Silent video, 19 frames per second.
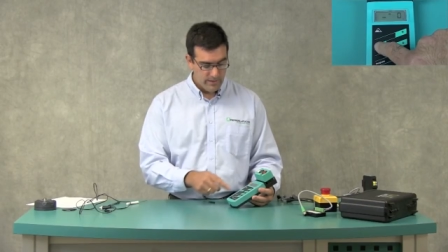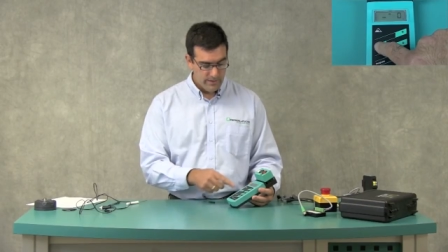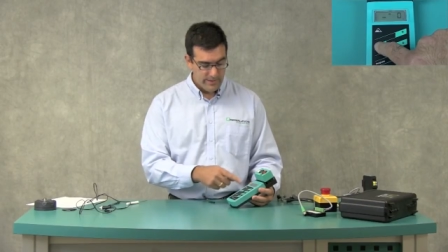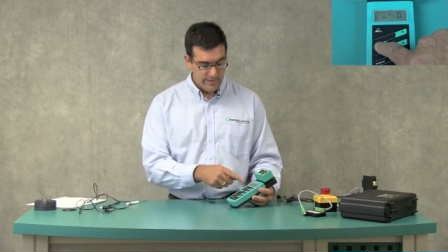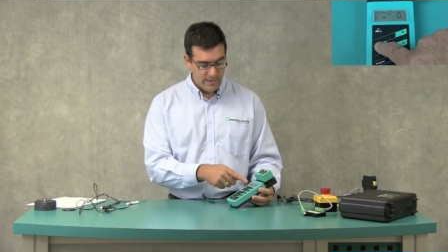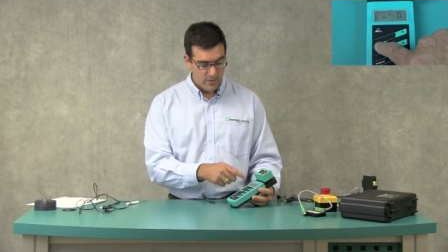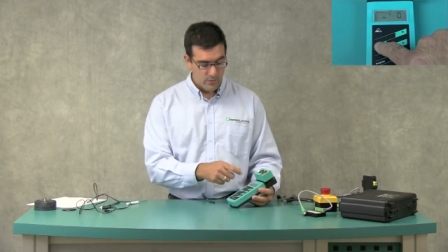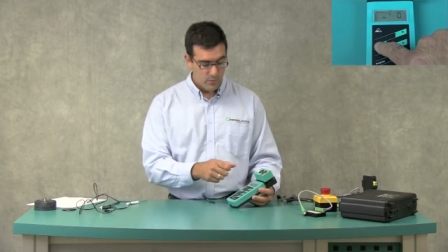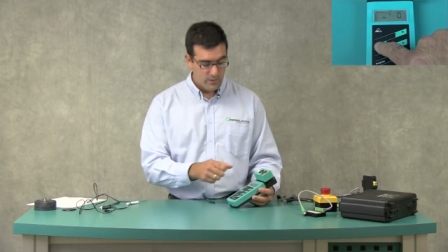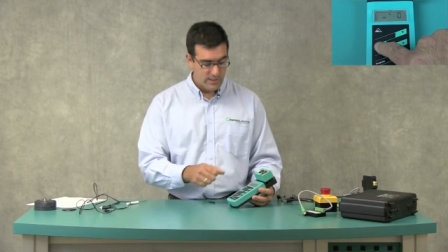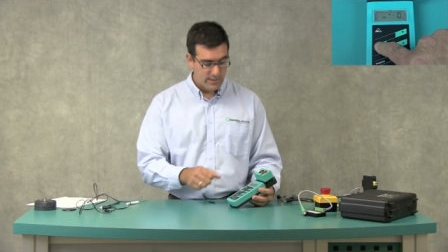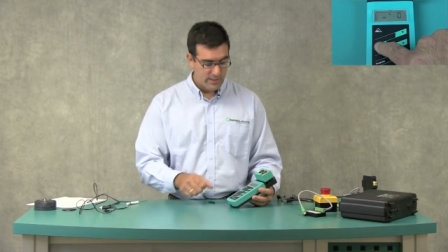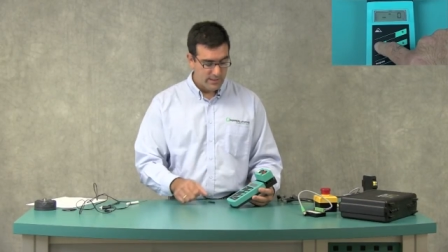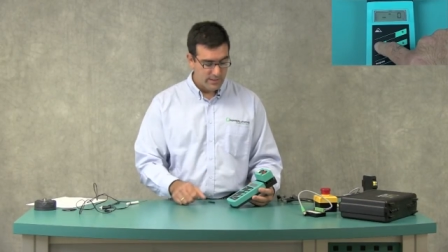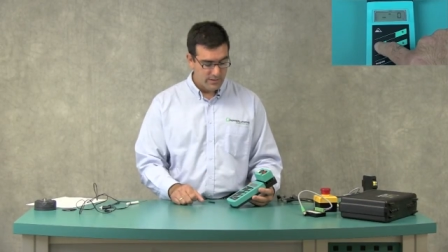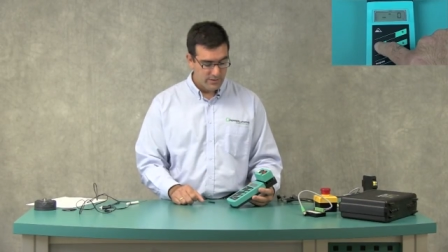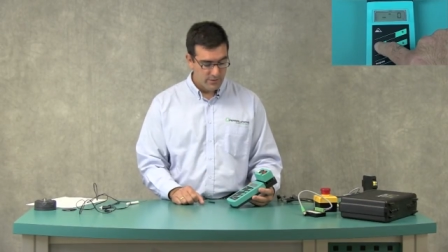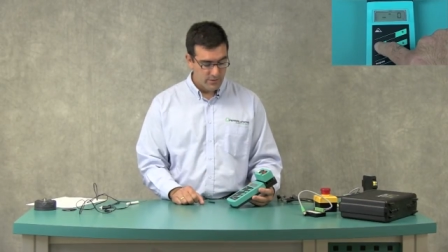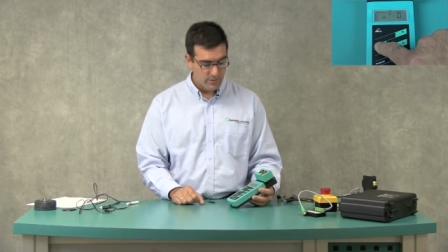Now we can
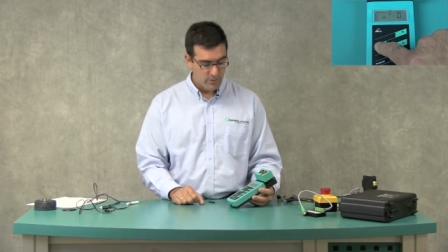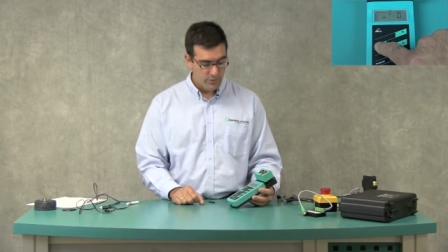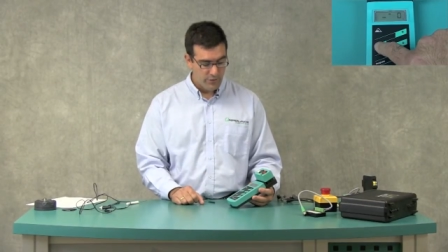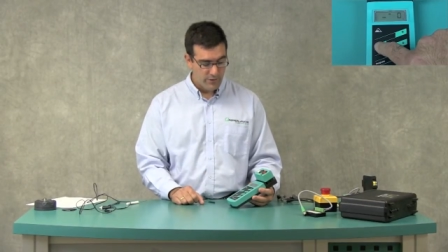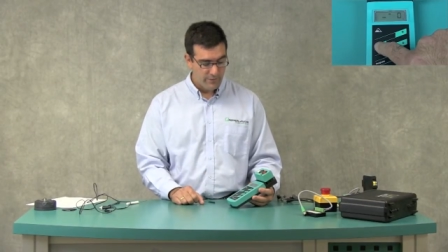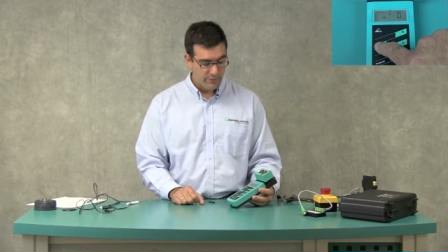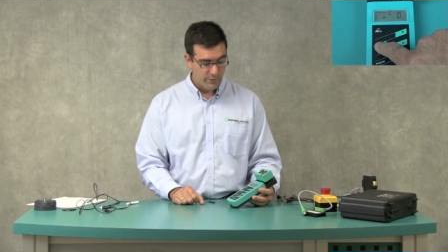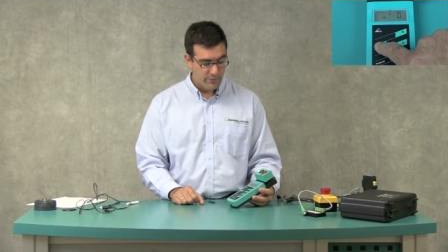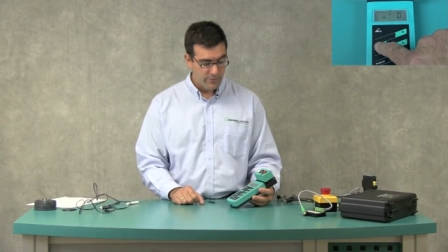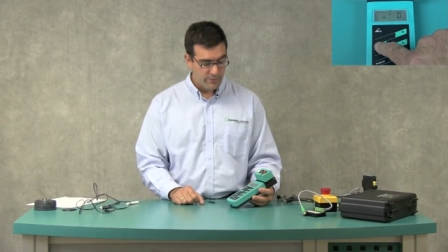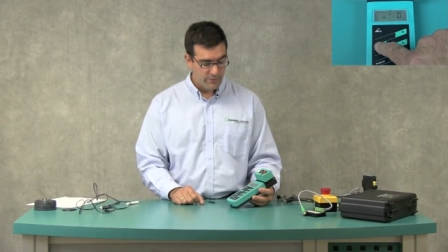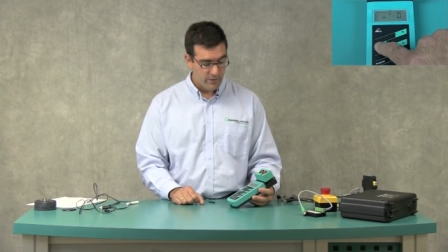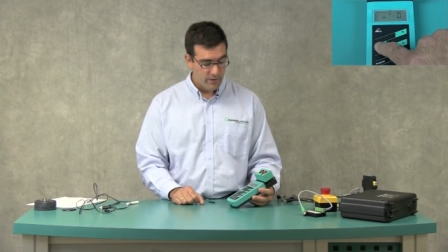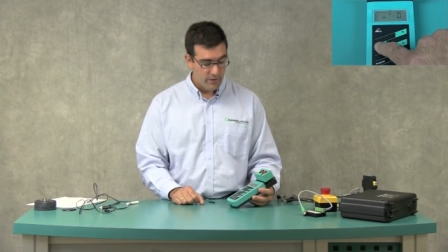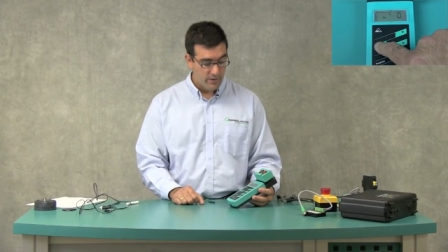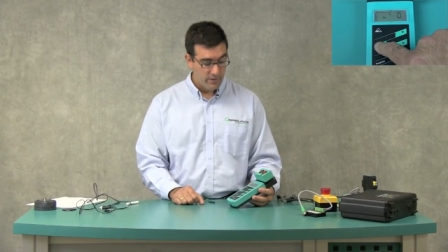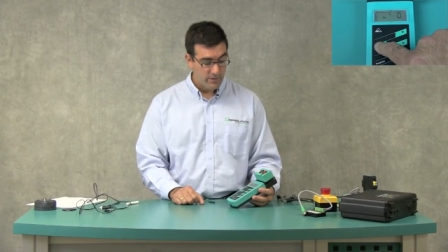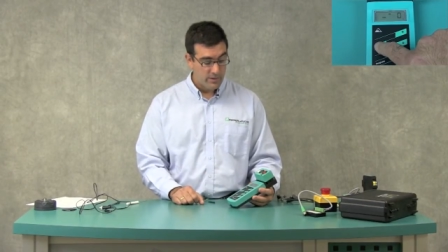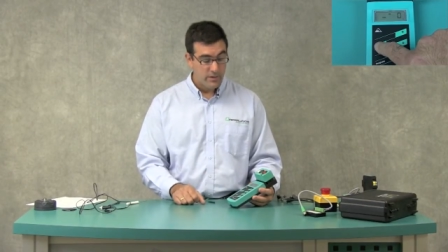get to the peripheral
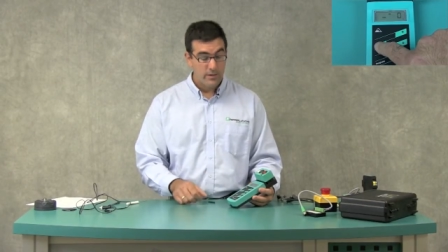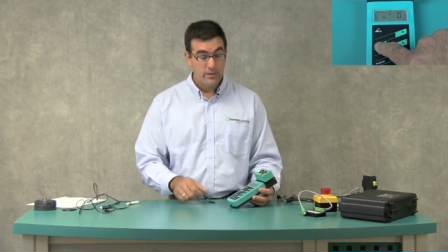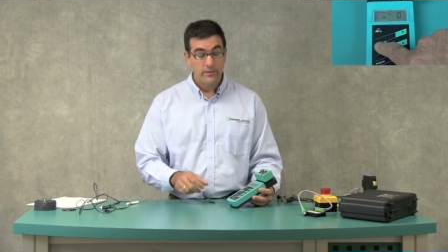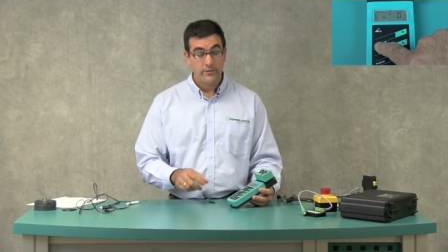fault.